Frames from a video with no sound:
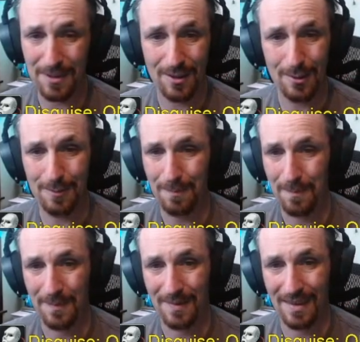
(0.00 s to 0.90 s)
too,
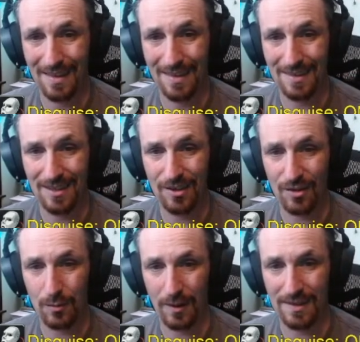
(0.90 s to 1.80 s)
this is
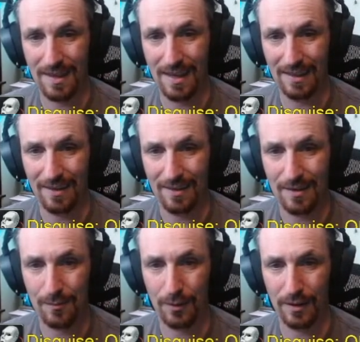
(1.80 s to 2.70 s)
just what it's like.
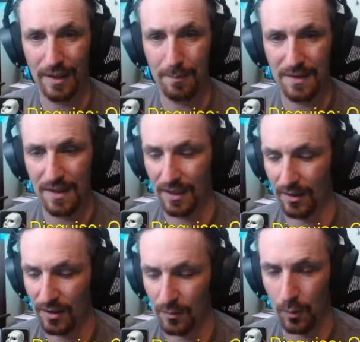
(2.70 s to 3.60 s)
It's really
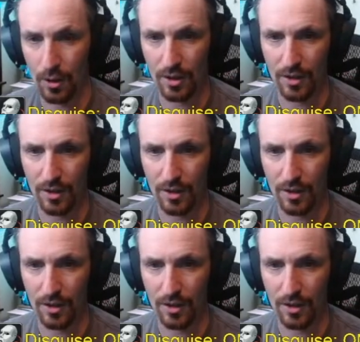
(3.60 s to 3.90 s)
meticulous work.